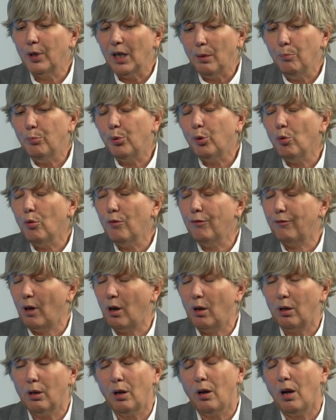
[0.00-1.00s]
improve
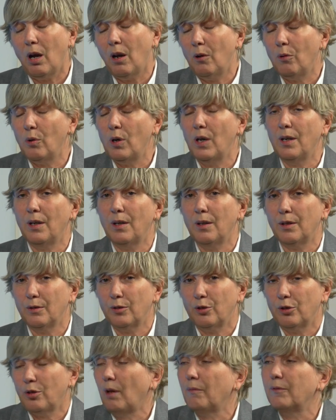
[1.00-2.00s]
all our
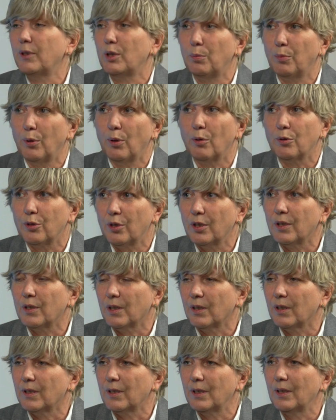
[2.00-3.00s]
service
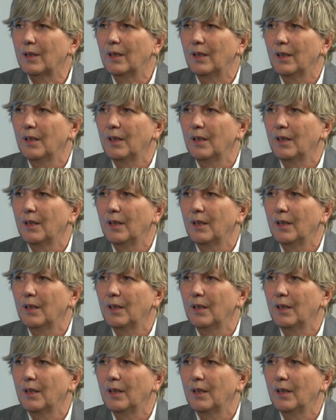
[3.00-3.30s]
processes.